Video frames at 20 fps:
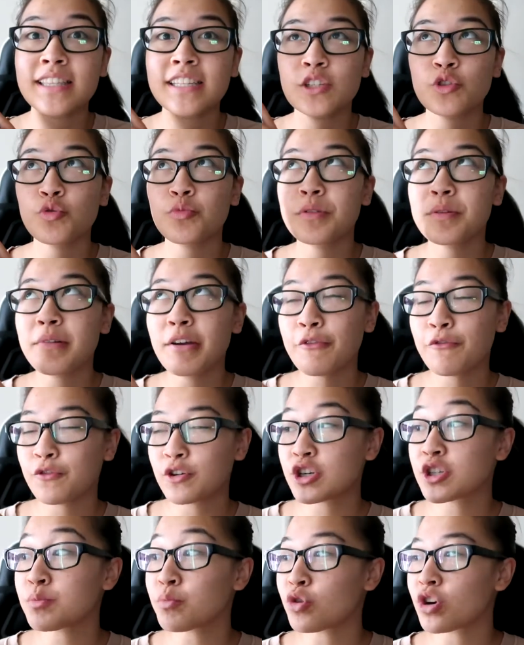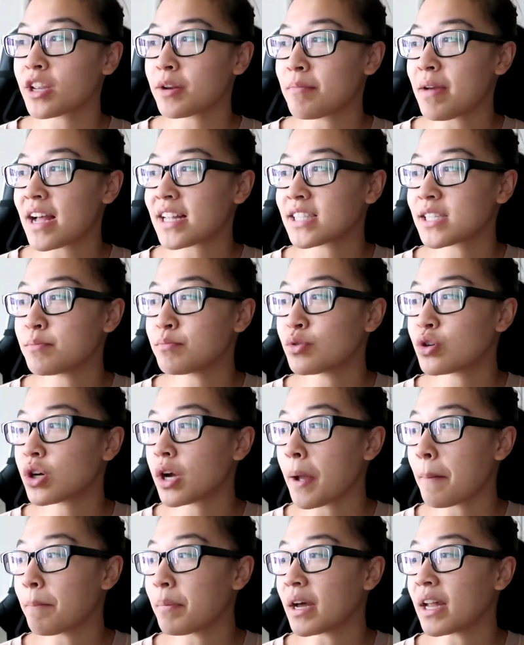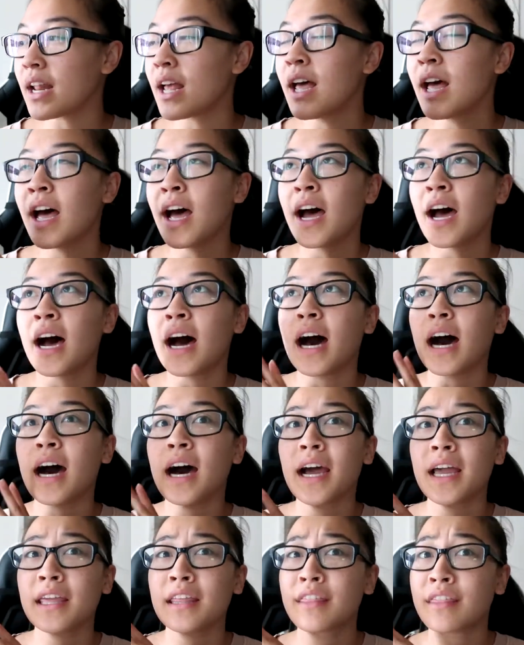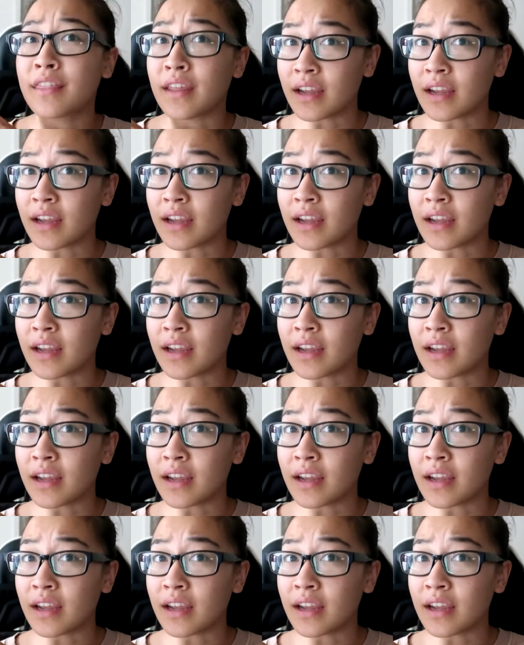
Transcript: This will be my first Morgan Matson book, but I'm